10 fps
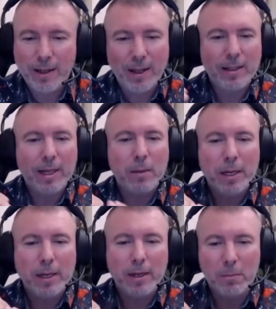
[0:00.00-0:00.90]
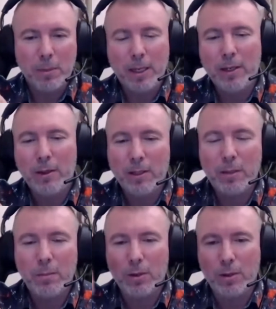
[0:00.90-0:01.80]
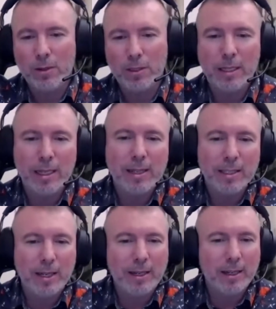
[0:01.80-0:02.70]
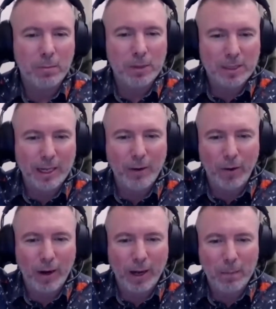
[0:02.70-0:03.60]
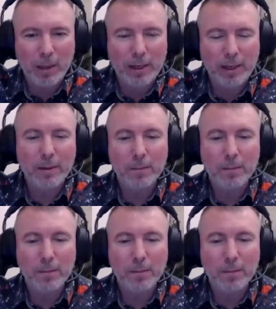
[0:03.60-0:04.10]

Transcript: and they're making the money on it because they're selling it beside for high money.